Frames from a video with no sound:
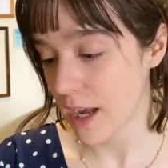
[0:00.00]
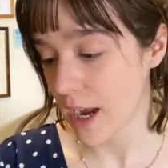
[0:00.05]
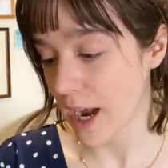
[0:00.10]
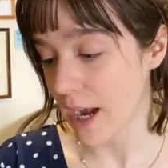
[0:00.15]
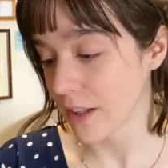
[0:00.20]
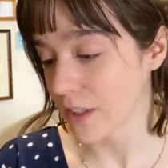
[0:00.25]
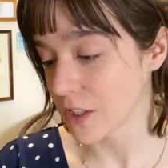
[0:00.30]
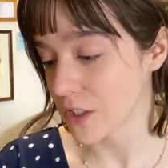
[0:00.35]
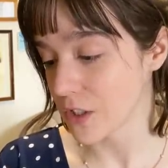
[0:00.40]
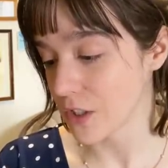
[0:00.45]

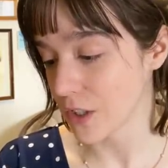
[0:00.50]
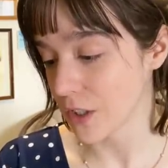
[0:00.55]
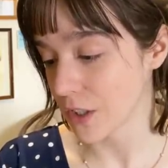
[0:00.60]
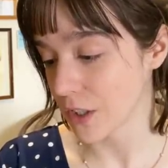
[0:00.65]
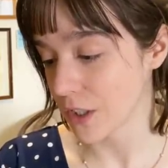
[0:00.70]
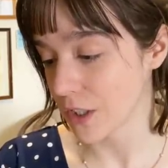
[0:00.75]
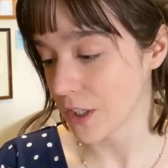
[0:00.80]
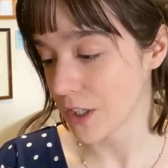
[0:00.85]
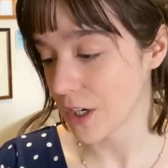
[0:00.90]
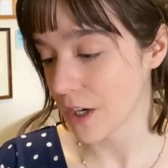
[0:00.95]
Alan
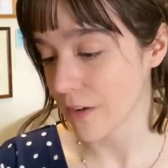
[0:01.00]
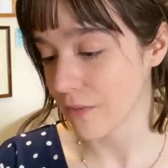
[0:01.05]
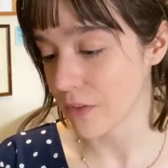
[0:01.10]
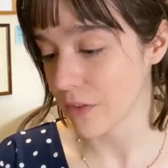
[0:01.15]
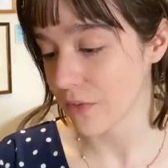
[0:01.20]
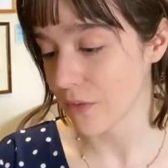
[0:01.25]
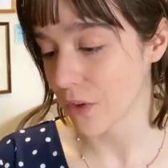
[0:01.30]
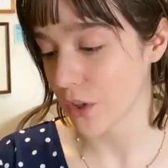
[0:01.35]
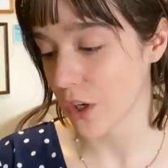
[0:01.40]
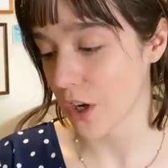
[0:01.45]
Turner of
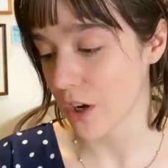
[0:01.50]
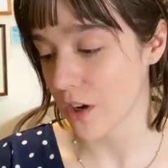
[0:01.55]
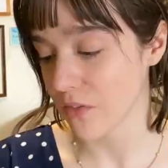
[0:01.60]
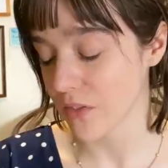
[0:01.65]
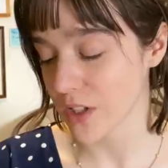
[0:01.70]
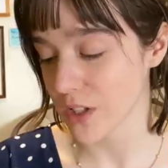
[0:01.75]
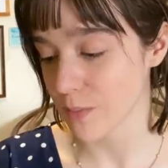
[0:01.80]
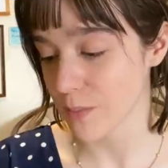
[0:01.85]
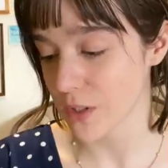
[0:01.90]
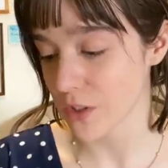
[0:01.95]
the Foreign
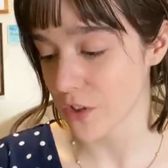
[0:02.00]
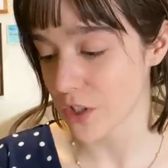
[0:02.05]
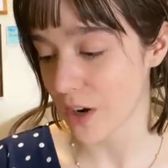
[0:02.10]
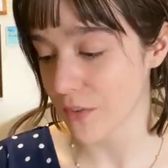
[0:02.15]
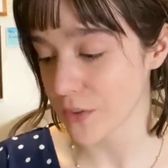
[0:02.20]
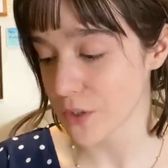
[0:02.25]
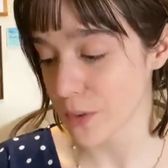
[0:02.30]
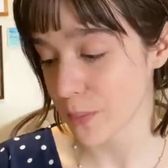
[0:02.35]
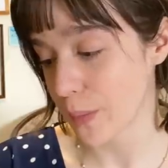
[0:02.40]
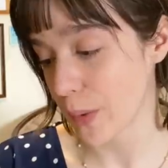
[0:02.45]
Office must
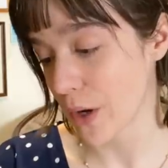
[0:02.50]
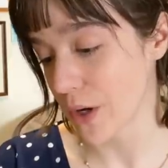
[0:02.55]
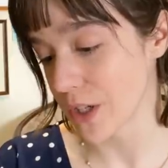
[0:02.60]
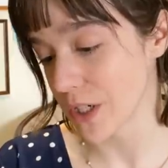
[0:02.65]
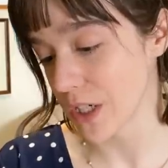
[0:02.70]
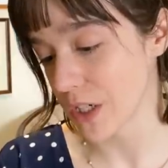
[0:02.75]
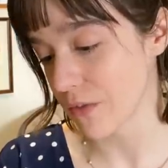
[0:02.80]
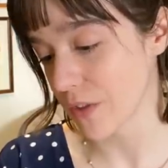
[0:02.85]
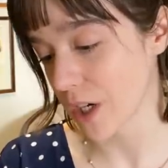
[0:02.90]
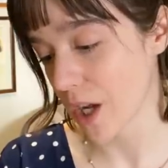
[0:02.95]
travel to
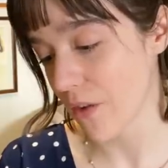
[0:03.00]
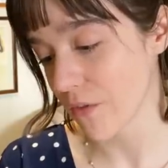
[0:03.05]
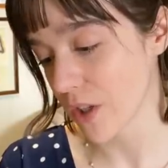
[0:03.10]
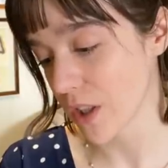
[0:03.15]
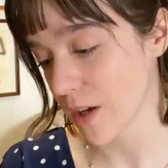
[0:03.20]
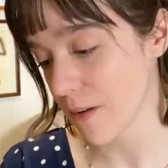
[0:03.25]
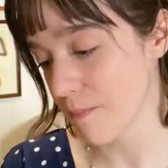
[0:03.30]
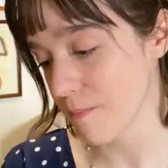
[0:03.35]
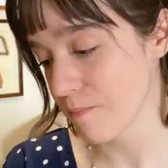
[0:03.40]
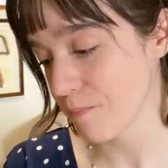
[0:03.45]
Bonn to recover
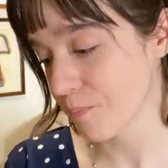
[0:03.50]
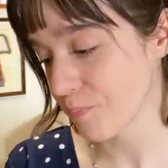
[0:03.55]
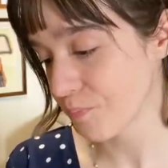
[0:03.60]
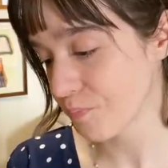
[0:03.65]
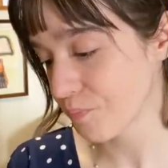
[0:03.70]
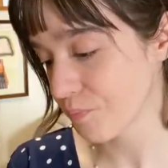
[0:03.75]
them.